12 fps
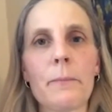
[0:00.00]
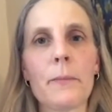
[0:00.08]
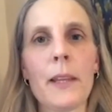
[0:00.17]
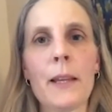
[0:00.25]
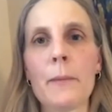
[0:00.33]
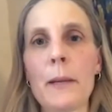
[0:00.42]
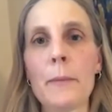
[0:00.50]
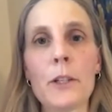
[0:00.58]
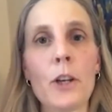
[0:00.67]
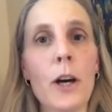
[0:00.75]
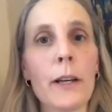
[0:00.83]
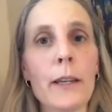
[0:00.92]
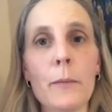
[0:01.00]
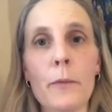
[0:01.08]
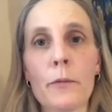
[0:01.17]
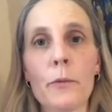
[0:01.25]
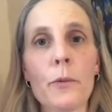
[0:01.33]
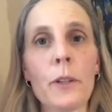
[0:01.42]
maybe talking
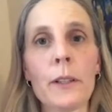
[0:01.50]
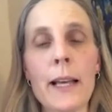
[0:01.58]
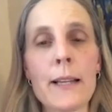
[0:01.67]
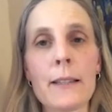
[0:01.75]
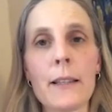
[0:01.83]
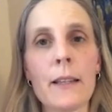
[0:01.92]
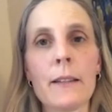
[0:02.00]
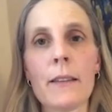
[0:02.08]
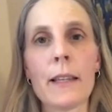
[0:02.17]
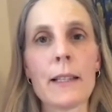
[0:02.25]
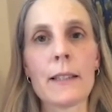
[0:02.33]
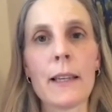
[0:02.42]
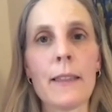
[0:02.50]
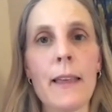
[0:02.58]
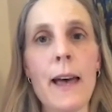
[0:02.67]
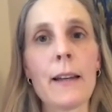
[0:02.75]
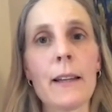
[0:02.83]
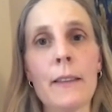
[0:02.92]
through the lesson, things like
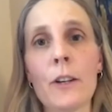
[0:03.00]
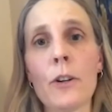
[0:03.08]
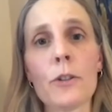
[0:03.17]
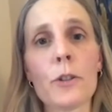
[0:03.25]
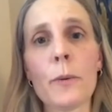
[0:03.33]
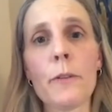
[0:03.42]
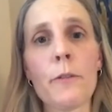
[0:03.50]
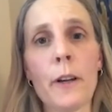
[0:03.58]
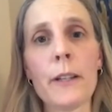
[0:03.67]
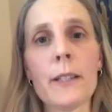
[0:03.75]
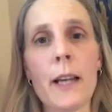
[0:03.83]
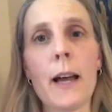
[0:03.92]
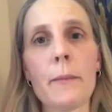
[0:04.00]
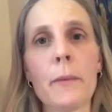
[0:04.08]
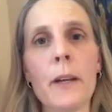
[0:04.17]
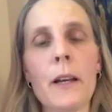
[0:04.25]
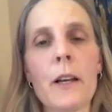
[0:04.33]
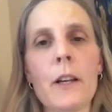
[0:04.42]
that, and then also a fun
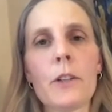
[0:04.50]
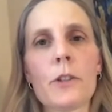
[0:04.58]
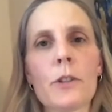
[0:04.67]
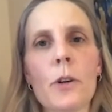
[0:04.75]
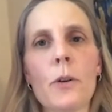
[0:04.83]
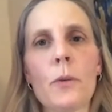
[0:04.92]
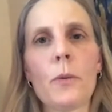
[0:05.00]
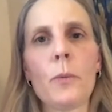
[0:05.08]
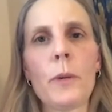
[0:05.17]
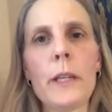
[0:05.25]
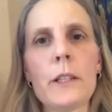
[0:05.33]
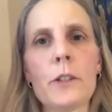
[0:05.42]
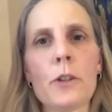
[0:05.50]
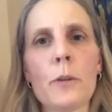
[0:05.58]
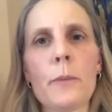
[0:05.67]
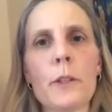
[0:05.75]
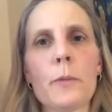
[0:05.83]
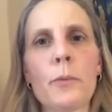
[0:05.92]
time. So we
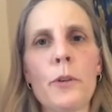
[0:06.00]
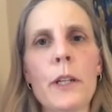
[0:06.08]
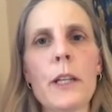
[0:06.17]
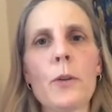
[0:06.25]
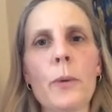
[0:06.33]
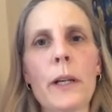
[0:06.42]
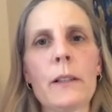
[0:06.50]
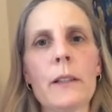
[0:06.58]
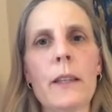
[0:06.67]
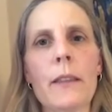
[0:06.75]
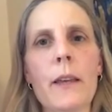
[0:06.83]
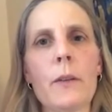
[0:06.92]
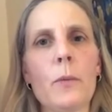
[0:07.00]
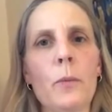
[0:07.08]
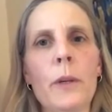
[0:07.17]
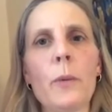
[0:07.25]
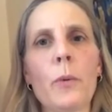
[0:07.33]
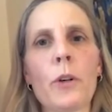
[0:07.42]
determined pretty quickly that
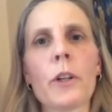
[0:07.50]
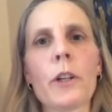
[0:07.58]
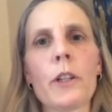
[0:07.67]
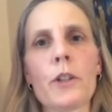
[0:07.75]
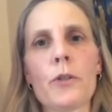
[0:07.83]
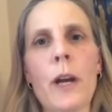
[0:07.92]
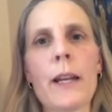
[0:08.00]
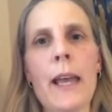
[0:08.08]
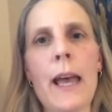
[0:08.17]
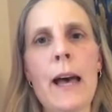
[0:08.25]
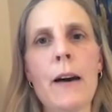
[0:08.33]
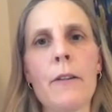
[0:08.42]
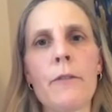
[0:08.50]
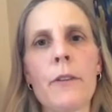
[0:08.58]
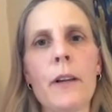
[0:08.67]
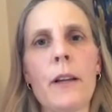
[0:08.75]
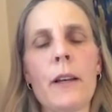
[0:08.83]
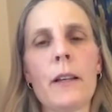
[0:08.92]
we weren't going to try to have
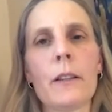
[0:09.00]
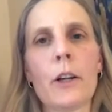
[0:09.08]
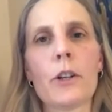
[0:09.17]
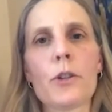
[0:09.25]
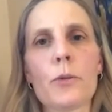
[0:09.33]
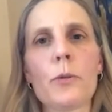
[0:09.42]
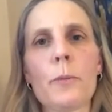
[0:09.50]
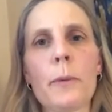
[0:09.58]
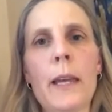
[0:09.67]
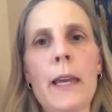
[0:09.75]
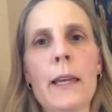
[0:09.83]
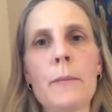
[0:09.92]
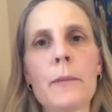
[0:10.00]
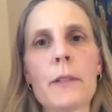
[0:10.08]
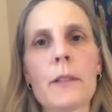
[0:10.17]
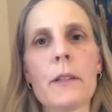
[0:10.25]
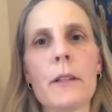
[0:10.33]
large group games,